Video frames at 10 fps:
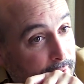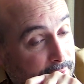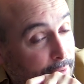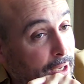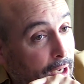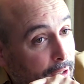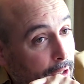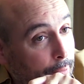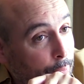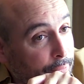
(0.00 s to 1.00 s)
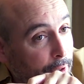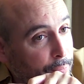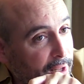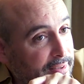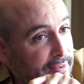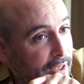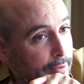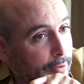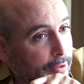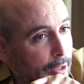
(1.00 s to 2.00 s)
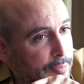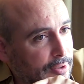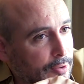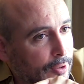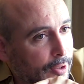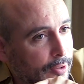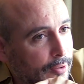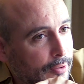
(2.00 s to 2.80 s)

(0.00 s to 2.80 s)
We're very blessed to have her, absolutely.